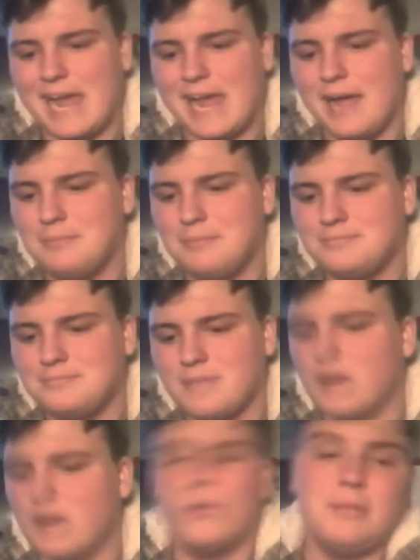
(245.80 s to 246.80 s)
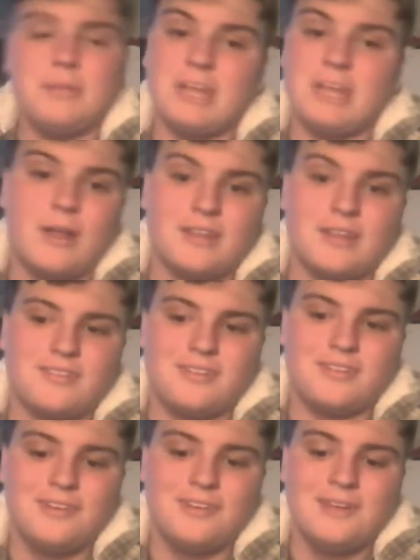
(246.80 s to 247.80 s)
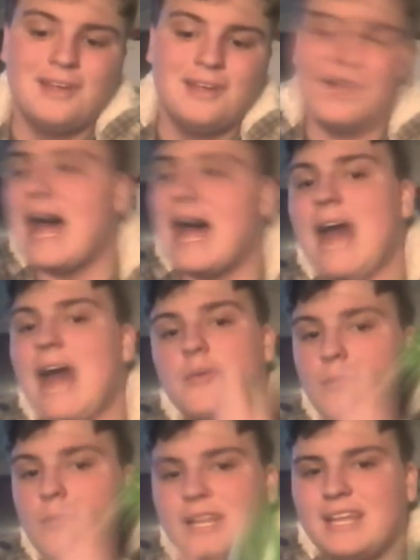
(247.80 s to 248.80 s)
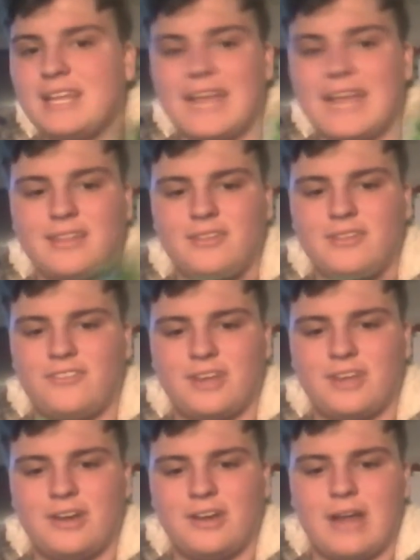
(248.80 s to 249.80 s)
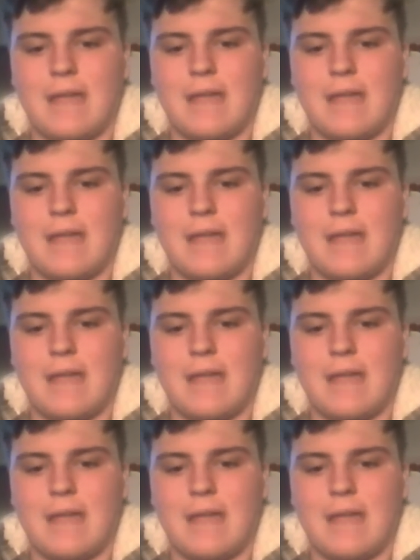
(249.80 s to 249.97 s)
I'm going to be honest, I really like this figure.